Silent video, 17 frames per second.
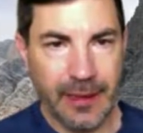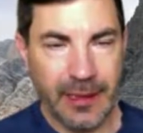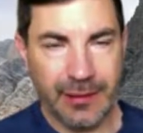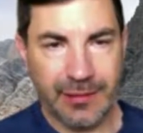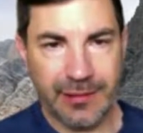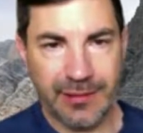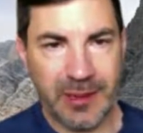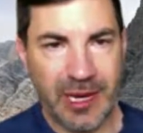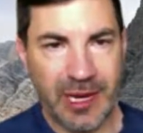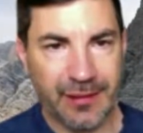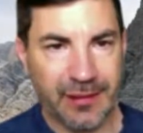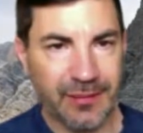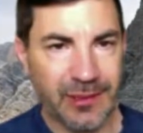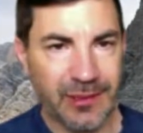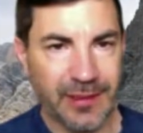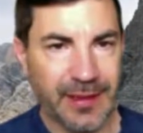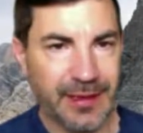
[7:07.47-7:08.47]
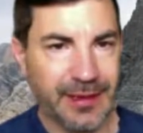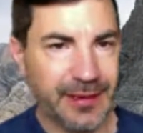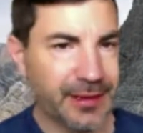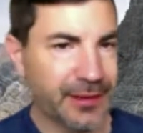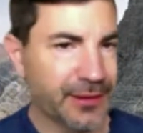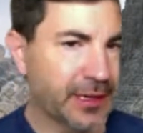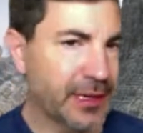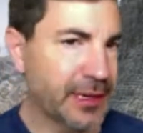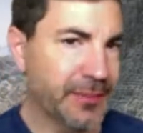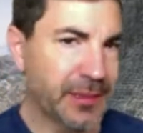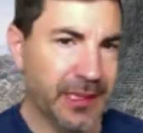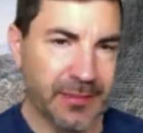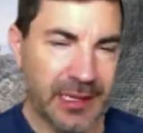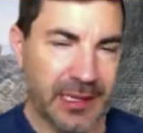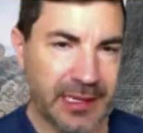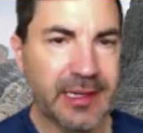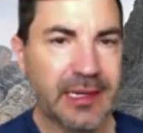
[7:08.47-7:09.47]
it's possible that another company
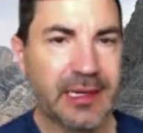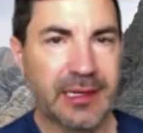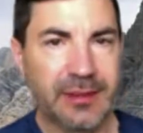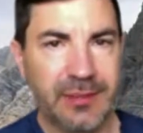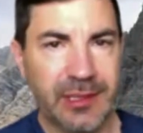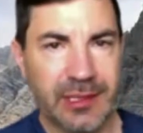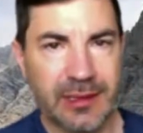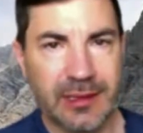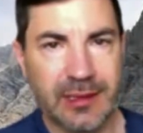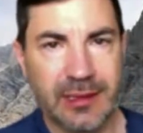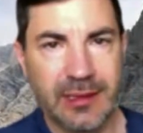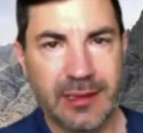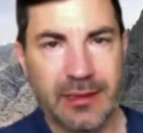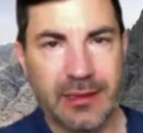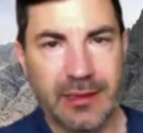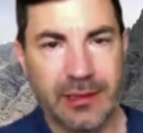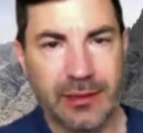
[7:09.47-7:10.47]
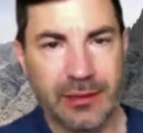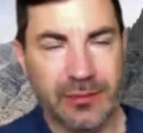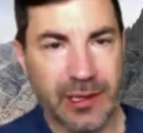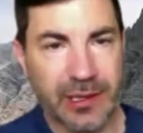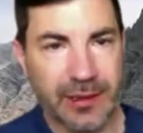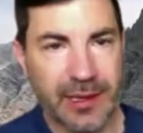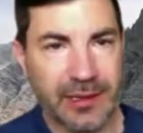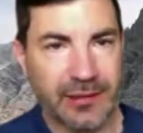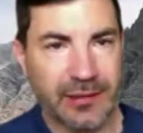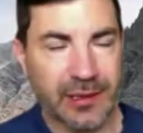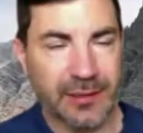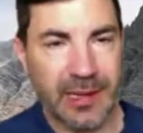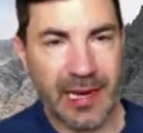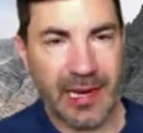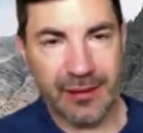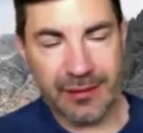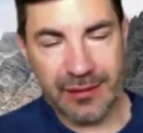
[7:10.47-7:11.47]
might come and bring that drug
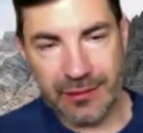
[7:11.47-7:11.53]
back.